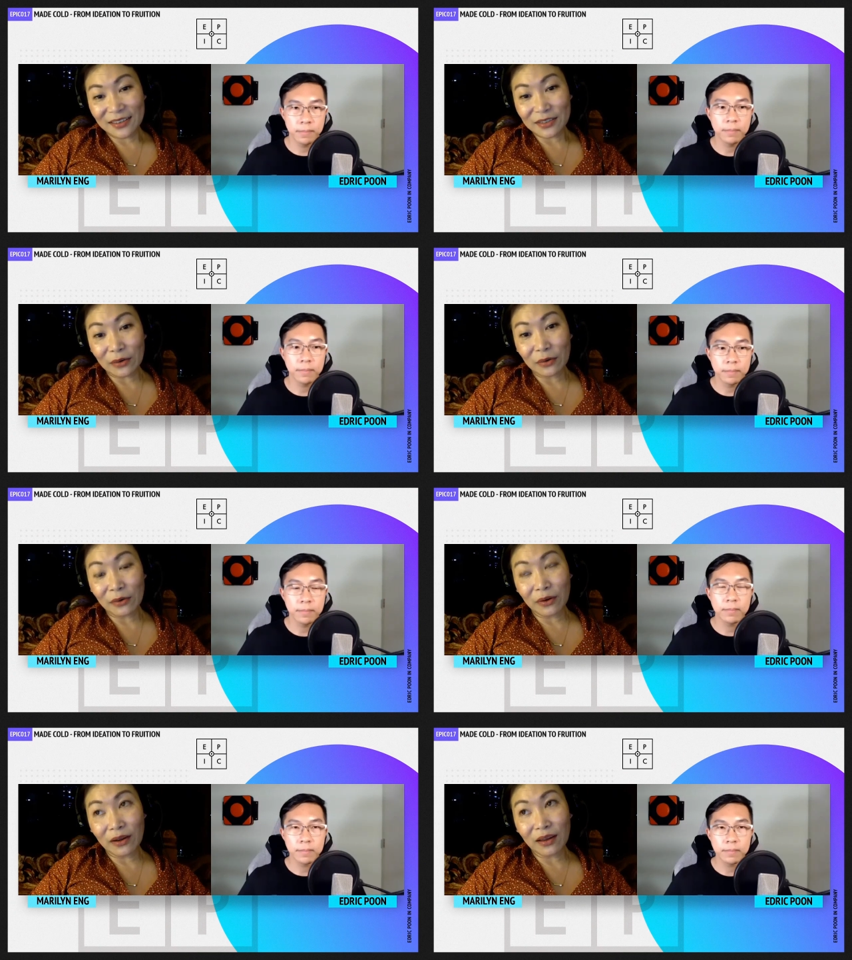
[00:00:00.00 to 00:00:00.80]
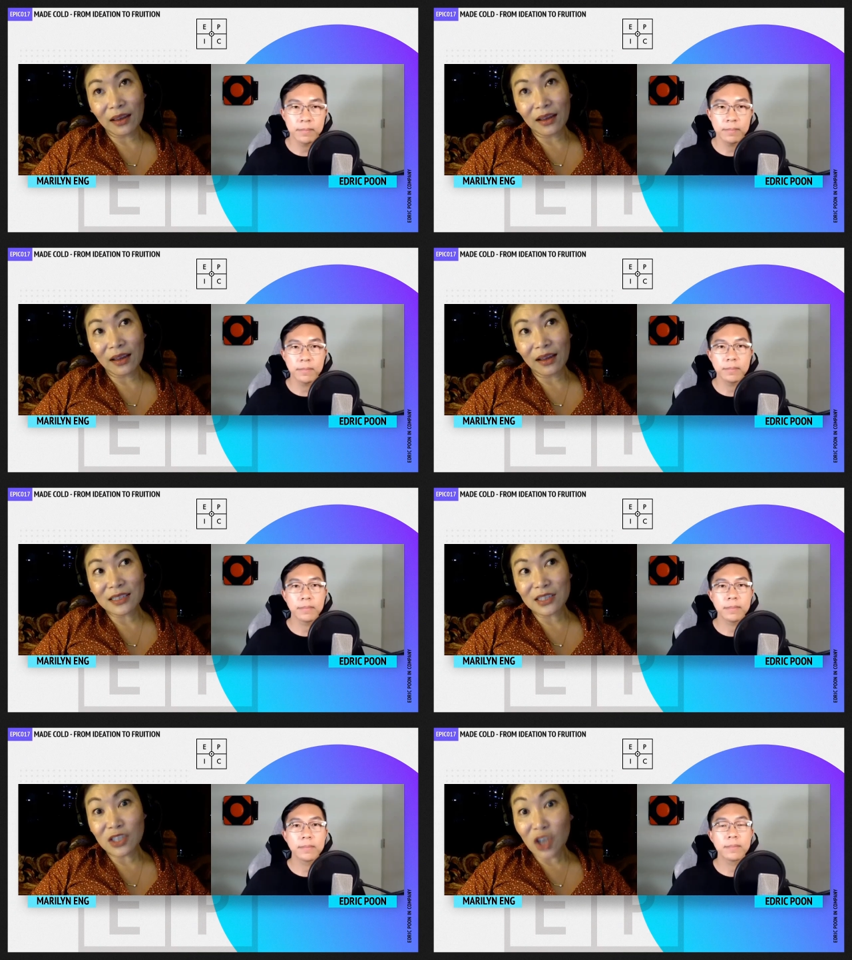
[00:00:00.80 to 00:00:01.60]
Speaker 1: So
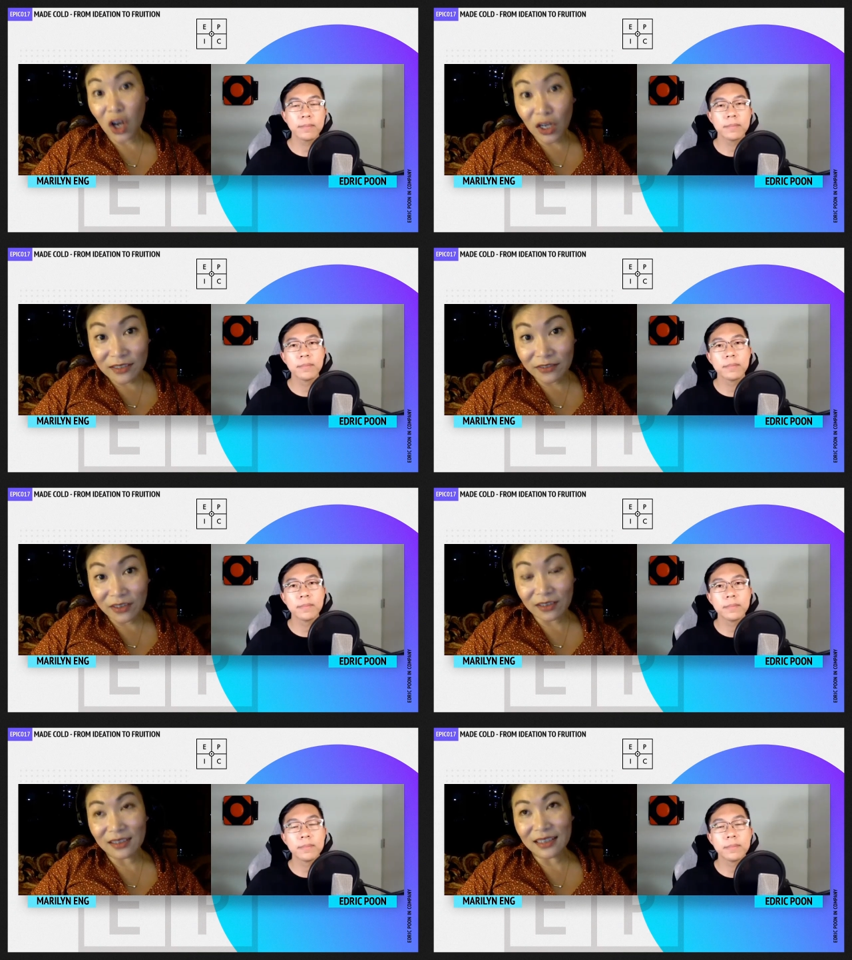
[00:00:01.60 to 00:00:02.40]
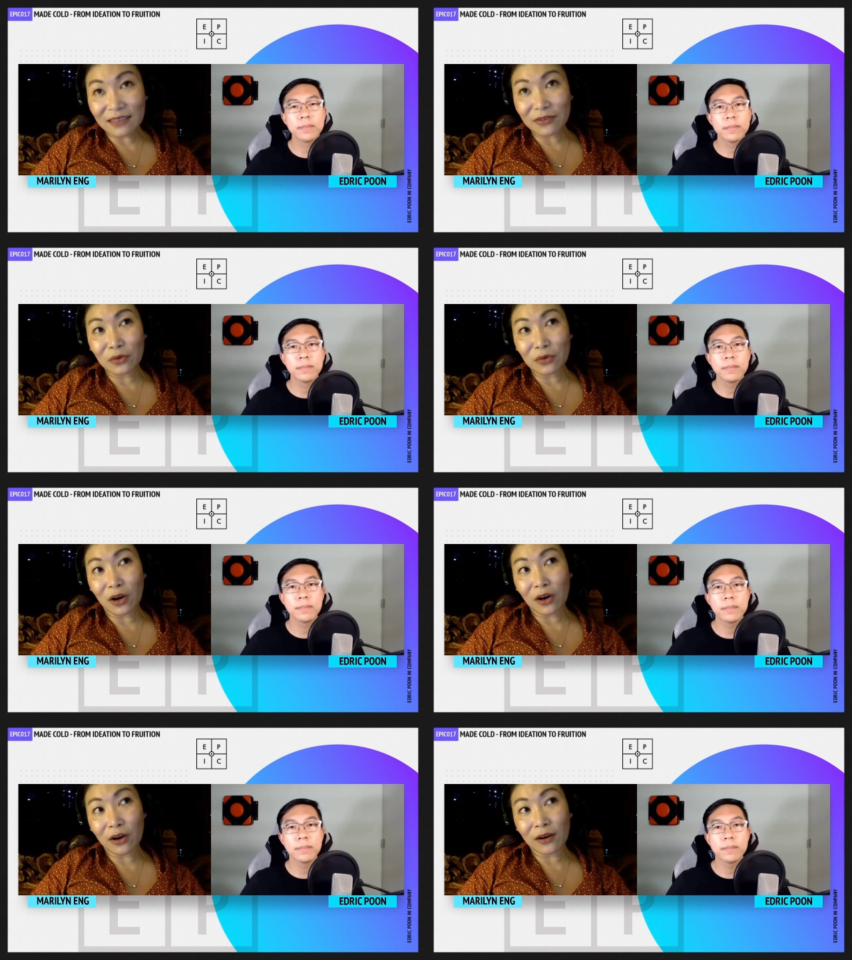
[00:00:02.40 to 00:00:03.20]
it's not difficult if you
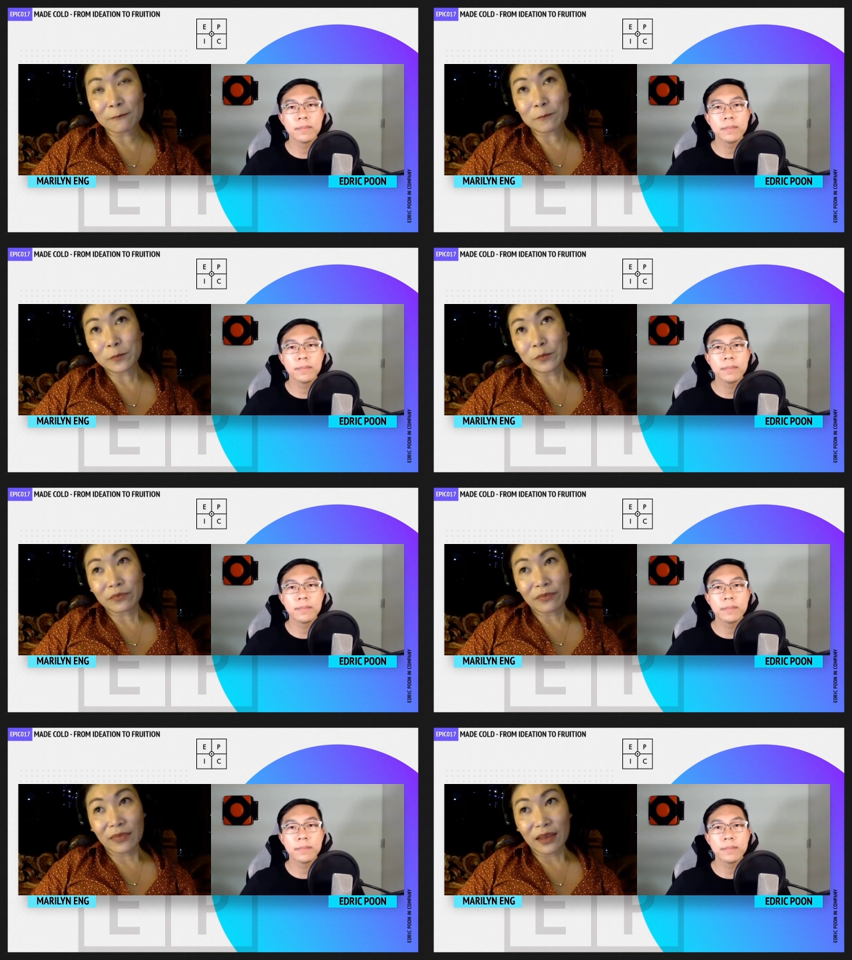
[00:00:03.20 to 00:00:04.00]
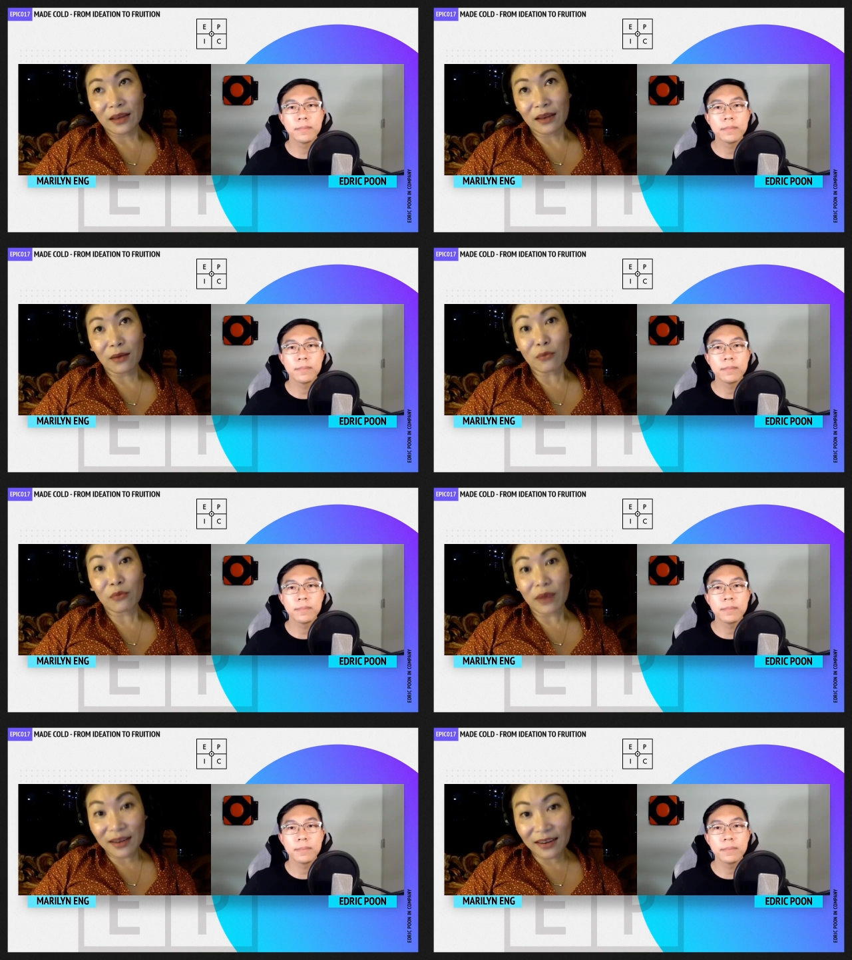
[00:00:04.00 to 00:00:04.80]
are
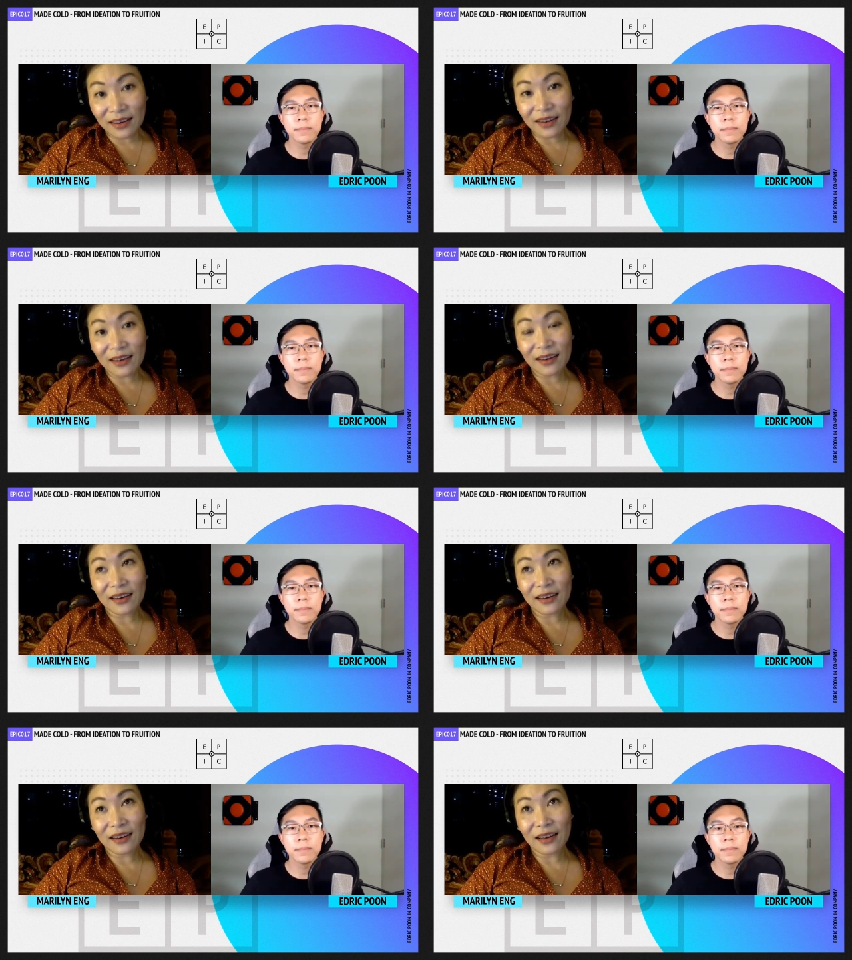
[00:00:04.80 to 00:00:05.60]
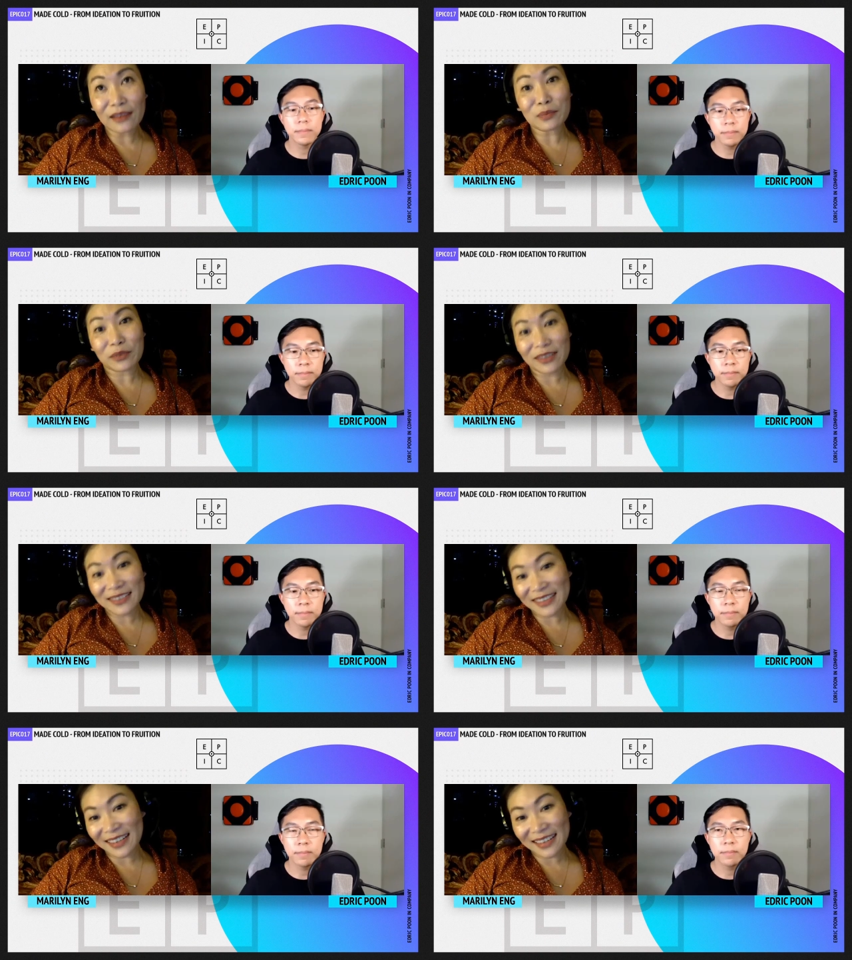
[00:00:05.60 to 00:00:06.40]
already
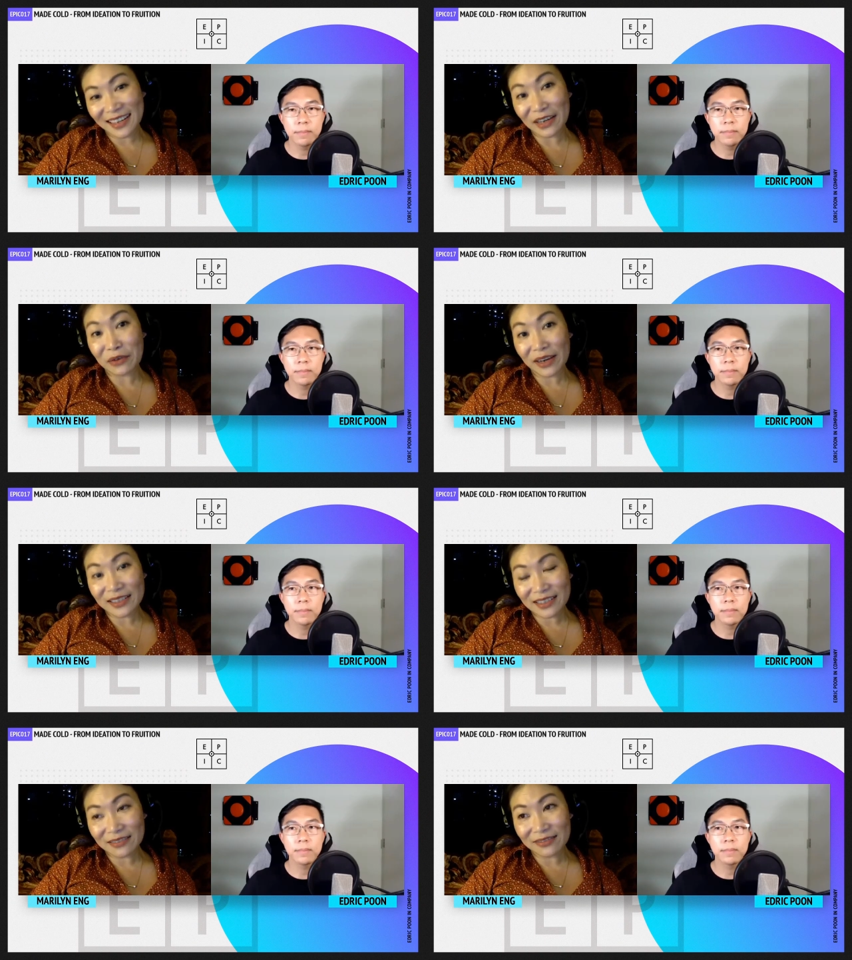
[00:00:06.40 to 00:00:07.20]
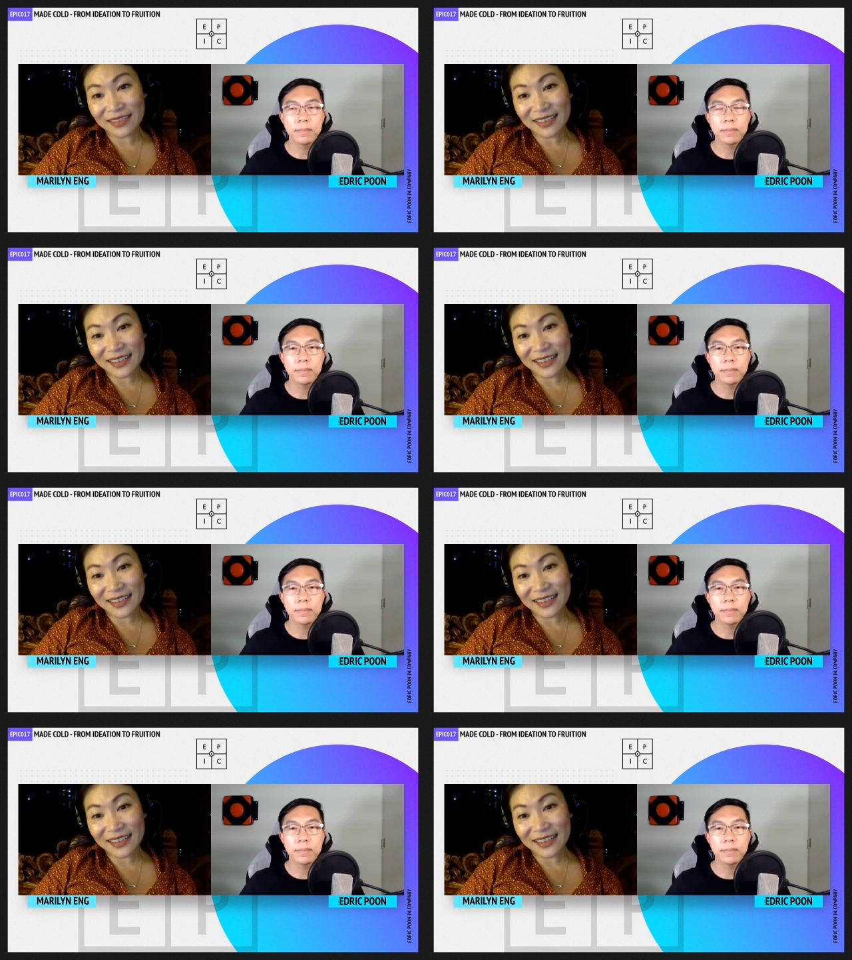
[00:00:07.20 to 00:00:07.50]
enterprising and creative.